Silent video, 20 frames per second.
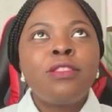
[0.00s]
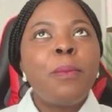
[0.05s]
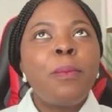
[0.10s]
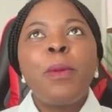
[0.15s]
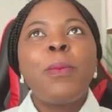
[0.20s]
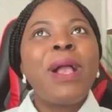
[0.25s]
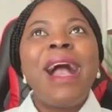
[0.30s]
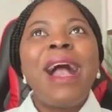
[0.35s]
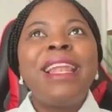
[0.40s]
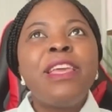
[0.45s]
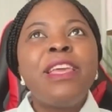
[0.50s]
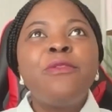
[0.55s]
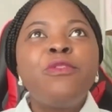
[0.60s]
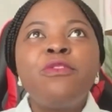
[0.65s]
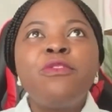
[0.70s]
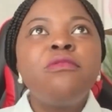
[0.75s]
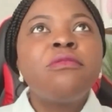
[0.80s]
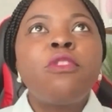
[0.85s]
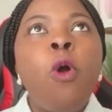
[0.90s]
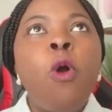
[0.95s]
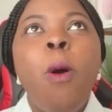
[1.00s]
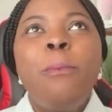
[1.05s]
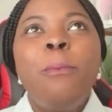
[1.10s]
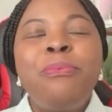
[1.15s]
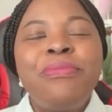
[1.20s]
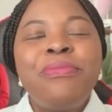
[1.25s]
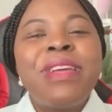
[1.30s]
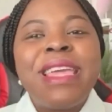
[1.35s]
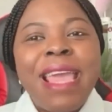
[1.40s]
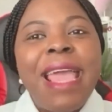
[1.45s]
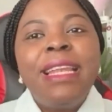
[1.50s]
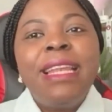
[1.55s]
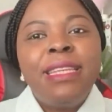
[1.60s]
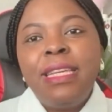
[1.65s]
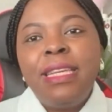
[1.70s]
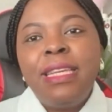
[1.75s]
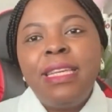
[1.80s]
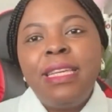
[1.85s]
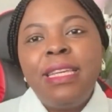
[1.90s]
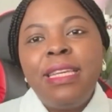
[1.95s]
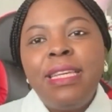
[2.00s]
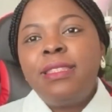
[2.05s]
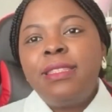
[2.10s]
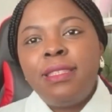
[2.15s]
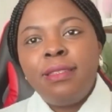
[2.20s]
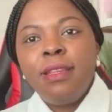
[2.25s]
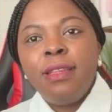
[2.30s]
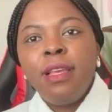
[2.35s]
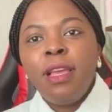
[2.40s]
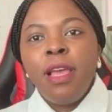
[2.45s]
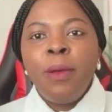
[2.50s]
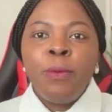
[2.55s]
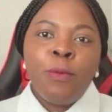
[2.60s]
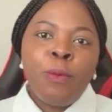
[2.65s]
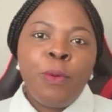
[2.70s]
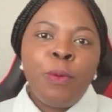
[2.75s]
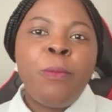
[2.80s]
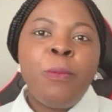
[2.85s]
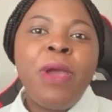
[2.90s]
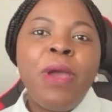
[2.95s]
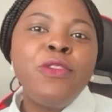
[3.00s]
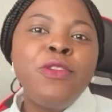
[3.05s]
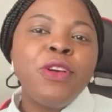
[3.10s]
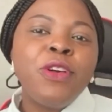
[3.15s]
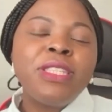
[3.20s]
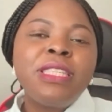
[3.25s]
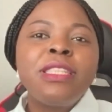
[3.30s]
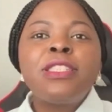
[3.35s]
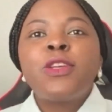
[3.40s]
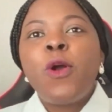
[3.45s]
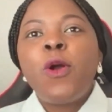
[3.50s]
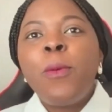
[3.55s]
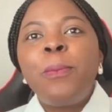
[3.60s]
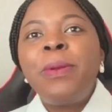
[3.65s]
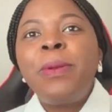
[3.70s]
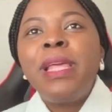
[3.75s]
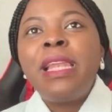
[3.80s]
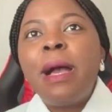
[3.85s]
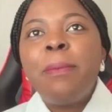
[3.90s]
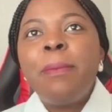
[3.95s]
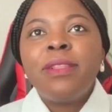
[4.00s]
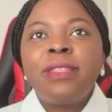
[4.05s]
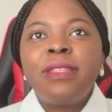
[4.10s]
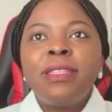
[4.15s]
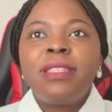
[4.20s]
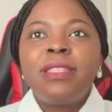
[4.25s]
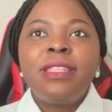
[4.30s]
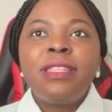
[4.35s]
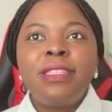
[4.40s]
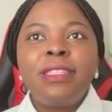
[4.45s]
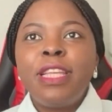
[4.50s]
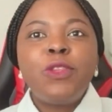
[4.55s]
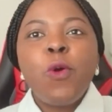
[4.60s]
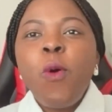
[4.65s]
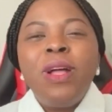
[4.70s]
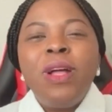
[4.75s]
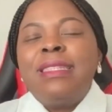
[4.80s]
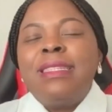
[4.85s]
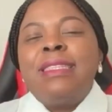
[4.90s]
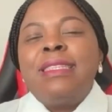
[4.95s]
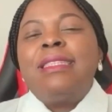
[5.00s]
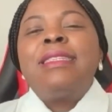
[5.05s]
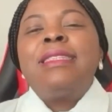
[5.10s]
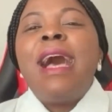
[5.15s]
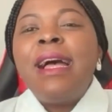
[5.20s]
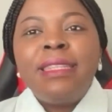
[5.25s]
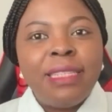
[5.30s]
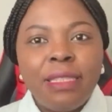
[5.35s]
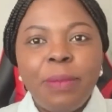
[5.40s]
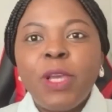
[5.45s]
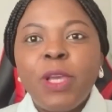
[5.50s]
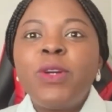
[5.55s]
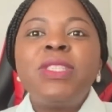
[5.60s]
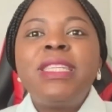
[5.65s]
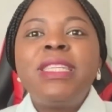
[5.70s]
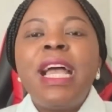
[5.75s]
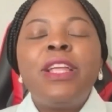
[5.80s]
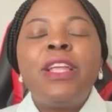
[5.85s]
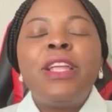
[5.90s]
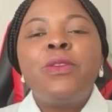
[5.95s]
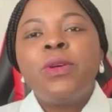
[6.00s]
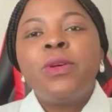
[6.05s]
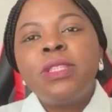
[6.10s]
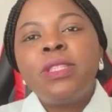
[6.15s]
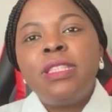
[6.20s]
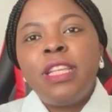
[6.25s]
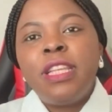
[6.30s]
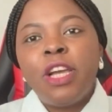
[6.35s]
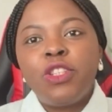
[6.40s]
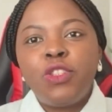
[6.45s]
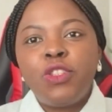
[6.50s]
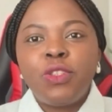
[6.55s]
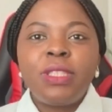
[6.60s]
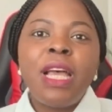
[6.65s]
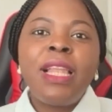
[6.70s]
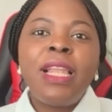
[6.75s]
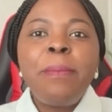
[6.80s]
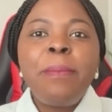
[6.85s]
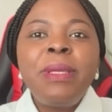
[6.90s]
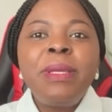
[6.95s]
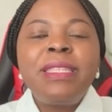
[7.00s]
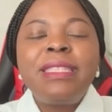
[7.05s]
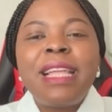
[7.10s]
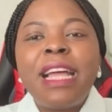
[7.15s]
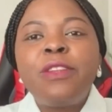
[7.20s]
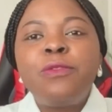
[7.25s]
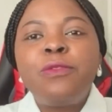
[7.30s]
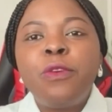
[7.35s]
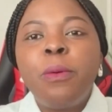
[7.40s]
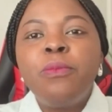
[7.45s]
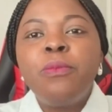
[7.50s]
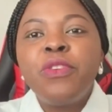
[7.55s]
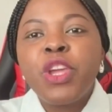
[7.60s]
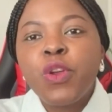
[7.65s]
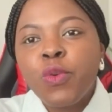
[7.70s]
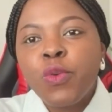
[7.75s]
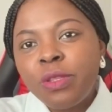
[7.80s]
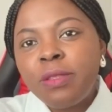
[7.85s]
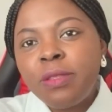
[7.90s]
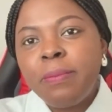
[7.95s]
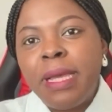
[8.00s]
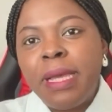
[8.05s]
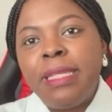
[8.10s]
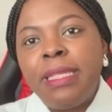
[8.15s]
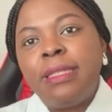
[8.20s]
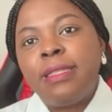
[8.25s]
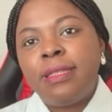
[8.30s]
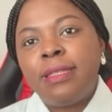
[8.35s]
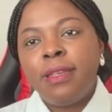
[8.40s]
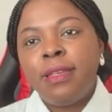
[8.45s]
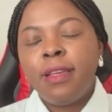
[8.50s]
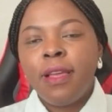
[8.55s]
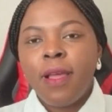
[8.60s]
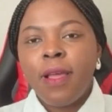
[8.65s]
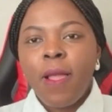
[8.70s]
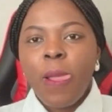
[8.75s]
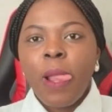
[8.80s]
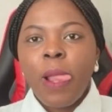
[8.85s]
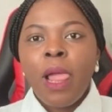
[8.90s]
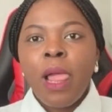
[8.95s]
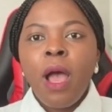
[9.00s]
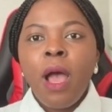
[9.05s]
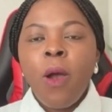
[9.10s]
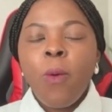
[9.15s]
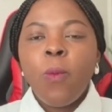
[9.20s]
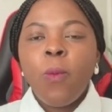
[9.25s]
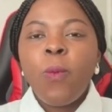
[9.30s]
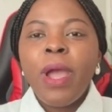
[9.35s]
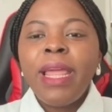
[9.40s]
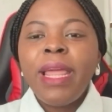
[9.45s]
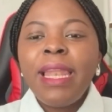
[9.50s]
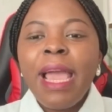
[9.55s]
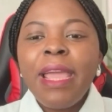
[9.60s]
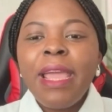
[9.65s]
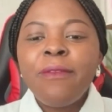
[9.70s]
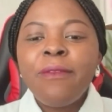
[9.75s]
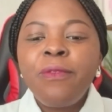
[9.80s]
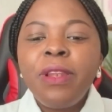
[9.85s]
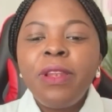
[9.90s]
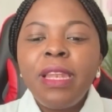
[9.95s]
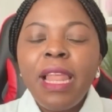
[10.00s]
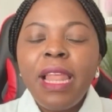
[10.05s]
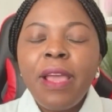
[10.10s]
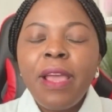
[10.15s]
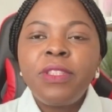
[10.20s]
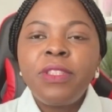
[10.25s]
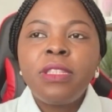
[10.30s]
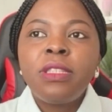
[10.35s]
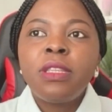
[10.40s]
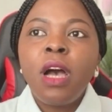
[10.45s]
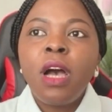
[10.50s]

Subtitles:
Some people can't even comprehend it. When nurses complain about these things, they don't understand it because they are not in their shoes. Now, let me start from recruitment. When I left